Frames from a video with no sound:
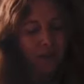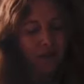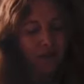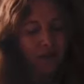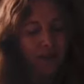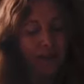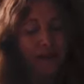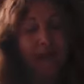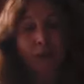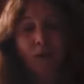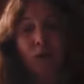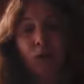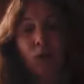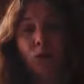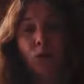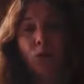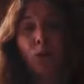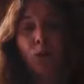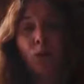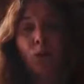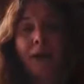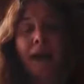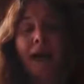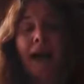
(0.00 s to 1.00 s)
First of
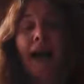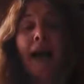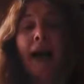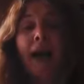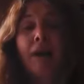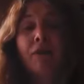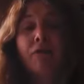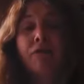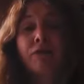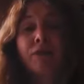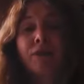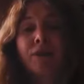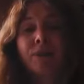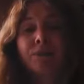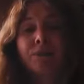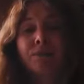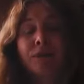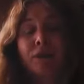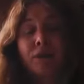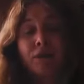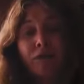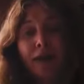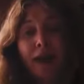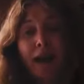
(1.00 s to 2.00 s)
all, we have
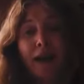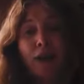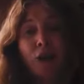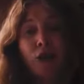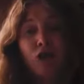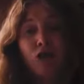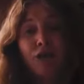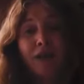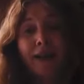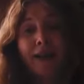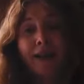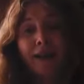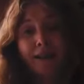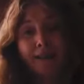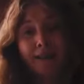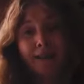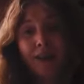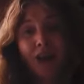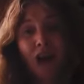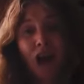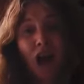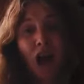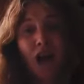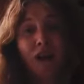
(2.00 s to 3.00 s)
fair trade
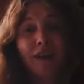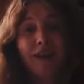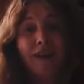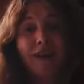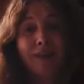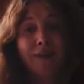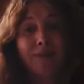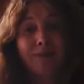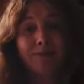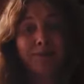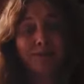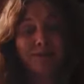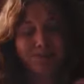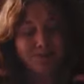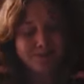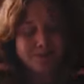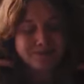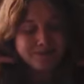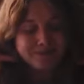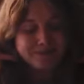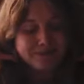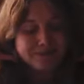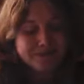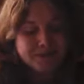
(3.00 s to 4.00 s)
honey,
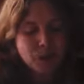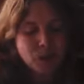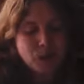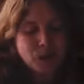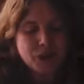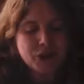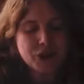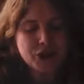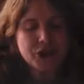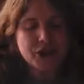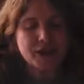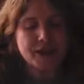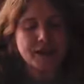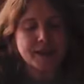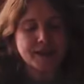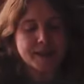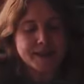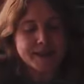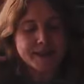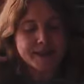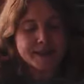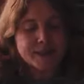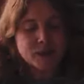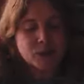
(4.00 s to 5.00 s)
which is